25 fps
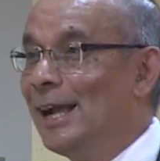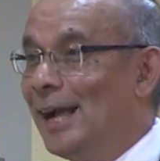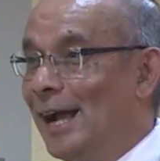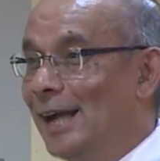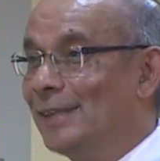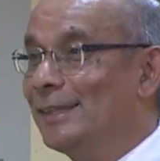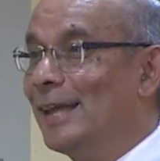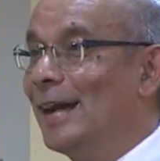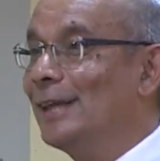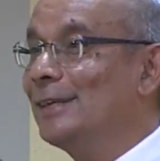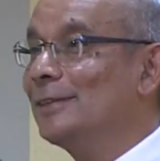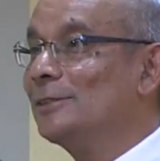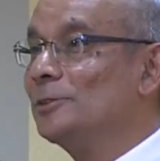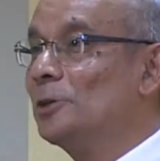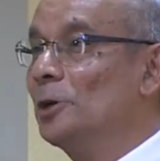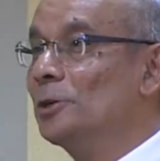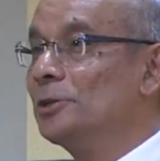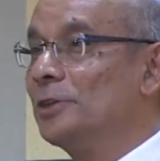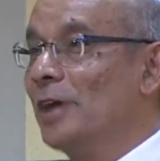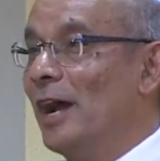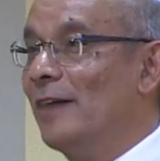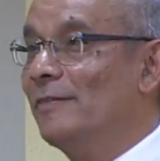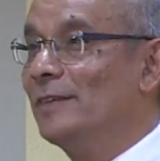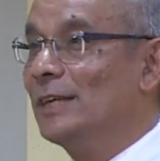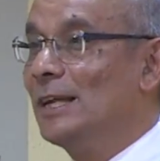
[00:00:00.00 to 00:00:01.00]
and that is going
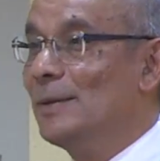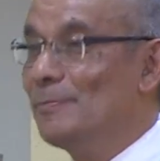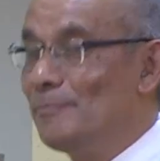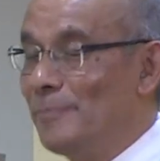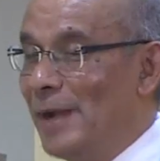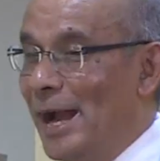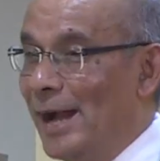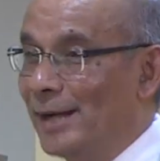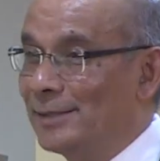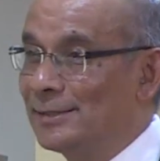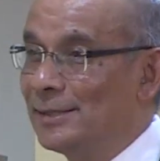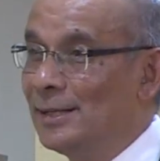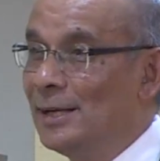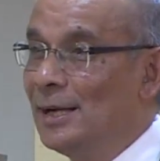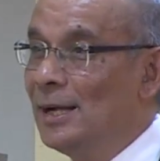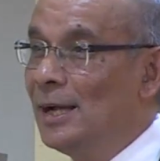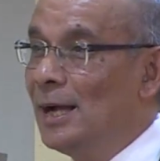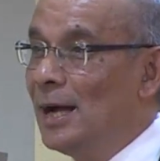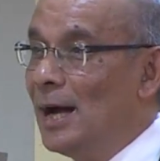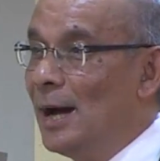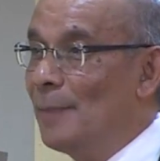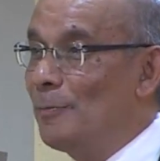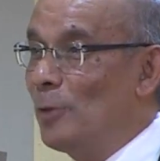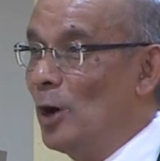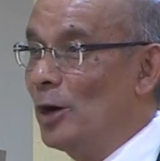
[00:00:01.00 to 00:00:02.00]
to have an impact
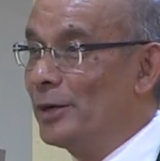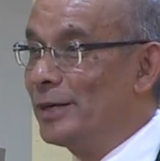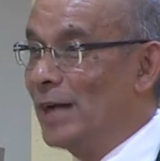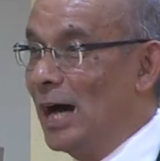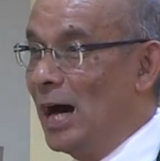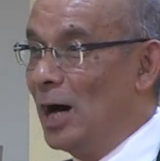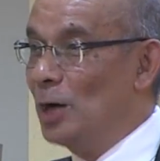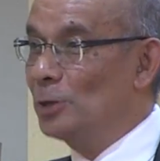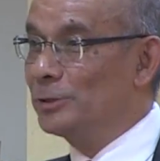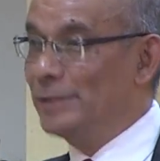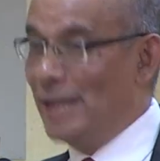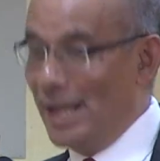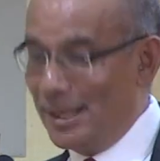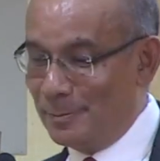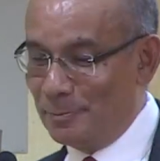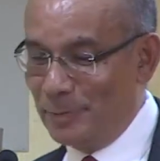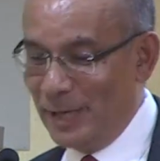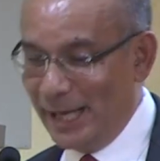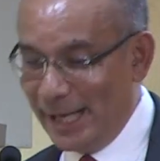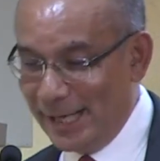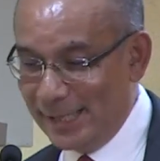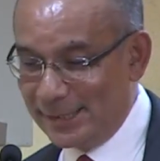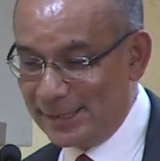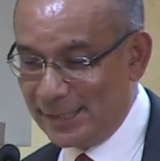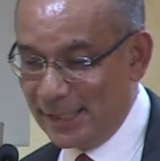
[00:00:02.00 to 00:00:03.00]
upon how that
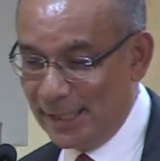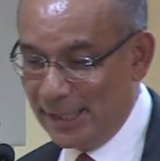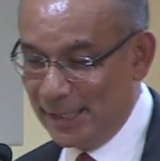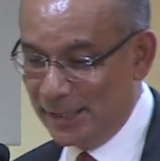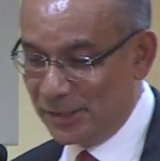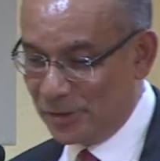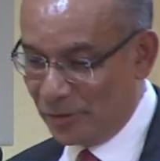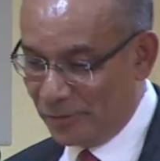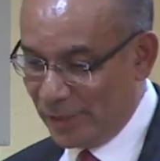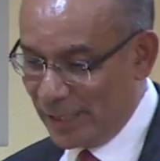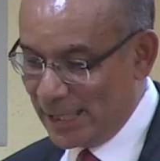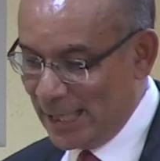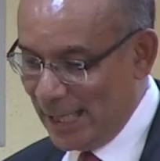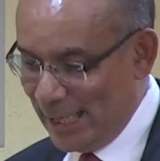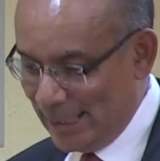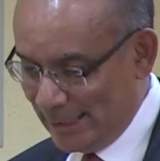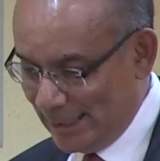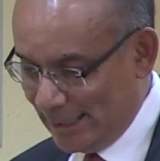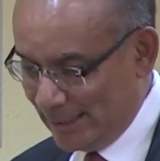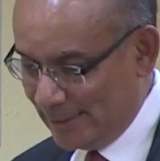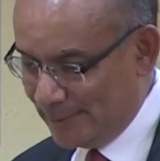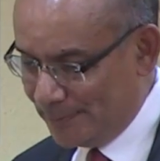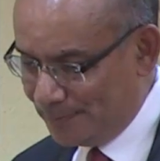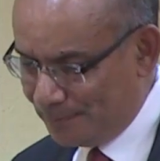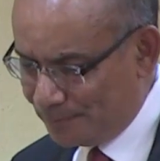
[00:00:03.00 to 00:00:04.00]
place is
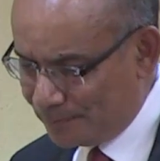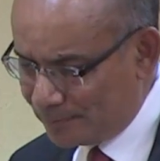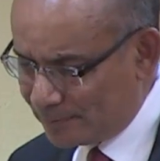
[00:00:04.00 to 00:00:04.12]
regarded.